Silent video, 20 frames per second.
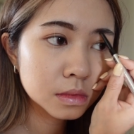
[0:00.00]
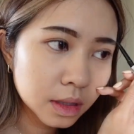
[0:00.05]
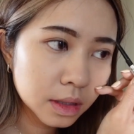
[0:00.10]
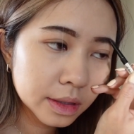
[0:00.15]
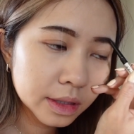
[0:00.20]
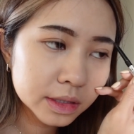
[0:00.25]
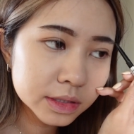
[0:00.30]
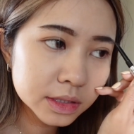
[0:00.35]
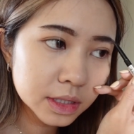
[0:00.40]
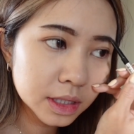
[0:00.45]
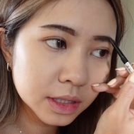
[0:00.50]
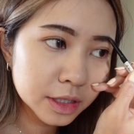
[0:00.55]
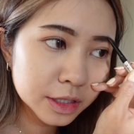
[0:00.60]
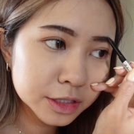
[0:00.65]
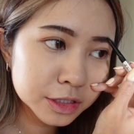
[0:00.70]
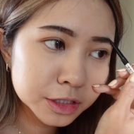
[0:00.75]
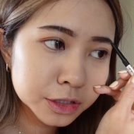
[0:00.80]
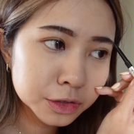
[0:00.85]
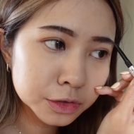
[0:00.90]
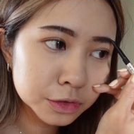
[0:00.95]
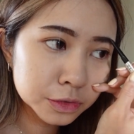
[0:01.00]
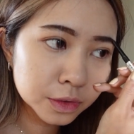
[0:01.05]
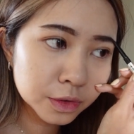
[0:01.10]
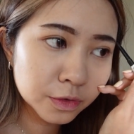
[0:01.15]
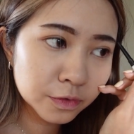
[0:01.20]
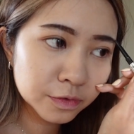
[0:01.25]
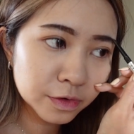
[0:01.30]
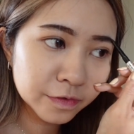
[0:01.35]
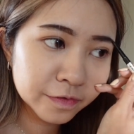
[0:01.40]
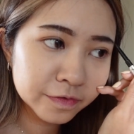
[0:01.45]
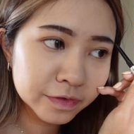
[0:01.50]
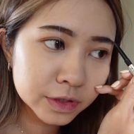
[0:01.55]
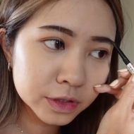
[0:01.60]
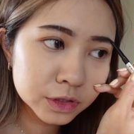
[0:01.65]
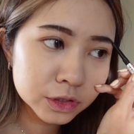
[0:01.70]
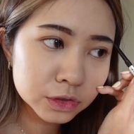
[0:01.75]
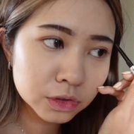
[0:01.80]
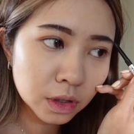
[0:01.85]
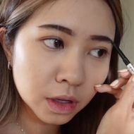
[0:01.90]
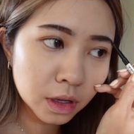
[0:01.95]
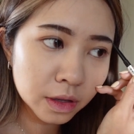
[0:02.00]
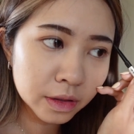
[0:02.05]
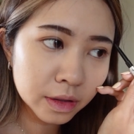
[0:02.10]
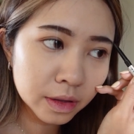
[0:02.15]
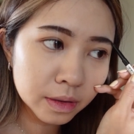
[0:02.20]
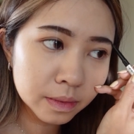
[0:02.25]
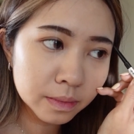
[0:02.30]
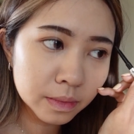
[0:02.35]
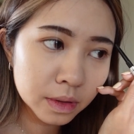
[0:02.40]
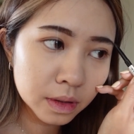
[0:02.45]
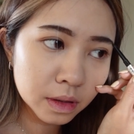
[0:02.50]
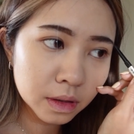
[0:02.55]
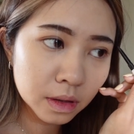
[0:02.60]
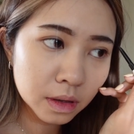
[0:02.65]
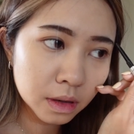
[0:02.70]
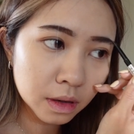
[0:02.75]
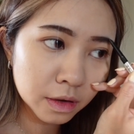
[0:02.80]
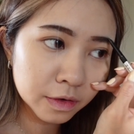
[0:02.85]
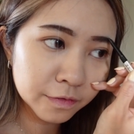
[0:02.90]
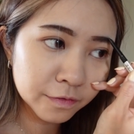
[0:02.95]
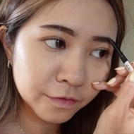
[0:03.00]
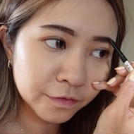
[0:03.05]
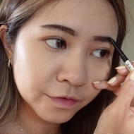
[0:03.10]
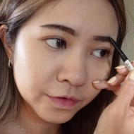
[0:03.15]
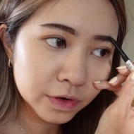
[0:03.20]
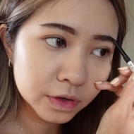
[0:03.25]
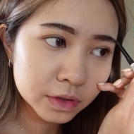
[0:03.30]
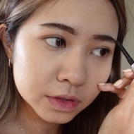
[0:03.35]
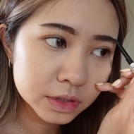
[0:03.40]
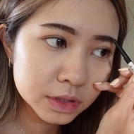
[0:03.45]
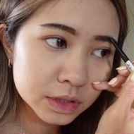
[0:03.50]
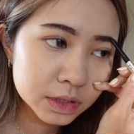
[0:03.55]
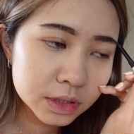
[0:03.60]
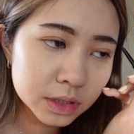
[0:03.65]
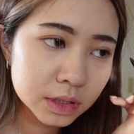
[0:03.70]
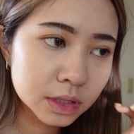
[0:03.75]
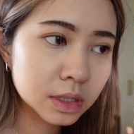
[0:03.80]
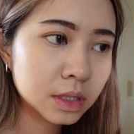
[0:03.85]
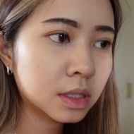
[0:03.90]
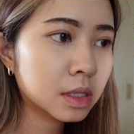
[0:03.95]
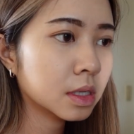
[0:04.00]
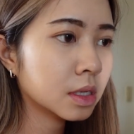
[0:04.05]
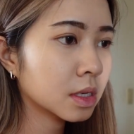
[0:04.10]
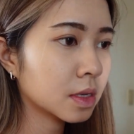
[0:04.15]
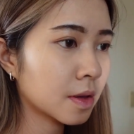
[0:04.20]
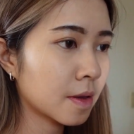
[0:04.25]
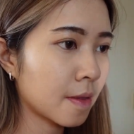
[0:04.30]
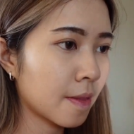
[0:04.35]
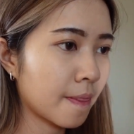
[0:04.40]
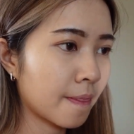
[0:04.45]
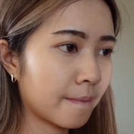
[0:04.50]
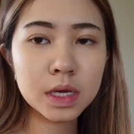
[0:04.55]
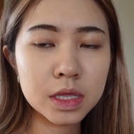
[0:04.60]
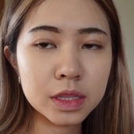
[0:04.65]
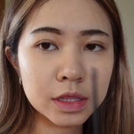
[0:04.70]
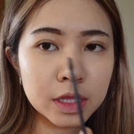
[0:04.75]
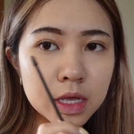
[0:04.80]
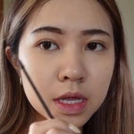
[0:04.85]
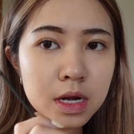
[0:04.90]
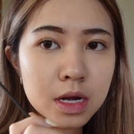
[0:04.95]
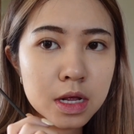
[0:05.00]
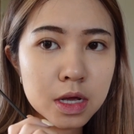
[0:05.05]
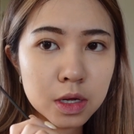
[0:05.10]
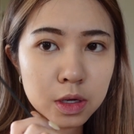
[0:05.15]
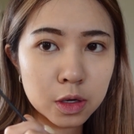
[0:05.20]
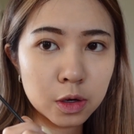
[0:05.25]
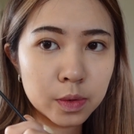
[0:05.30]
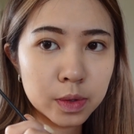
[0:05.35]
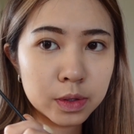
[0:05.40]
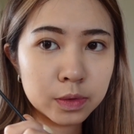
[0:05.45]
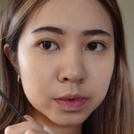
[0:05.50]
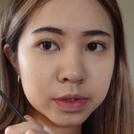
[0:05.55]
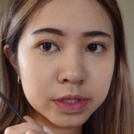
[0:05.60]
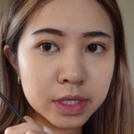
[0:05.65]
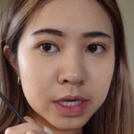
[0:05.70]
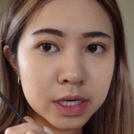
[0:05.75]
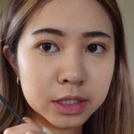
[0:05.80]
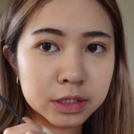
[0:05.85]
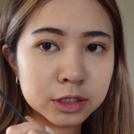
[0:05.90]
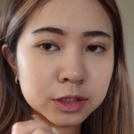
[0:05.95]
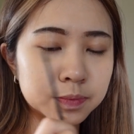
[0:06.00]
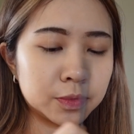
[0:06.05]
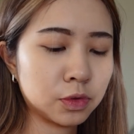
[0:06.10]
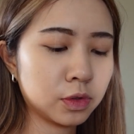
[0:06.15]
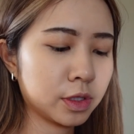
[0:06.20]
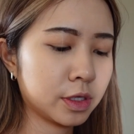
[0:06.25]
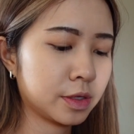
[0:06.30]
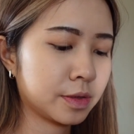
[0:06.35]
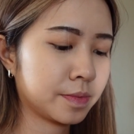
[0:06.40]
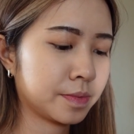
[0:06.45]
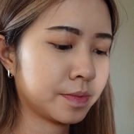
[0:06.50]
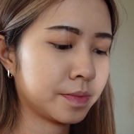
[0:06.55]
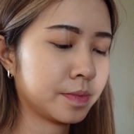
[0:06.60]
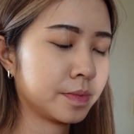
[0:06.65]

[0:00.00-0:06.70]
And I like to roughly draw them on first and then go in with a spoolie.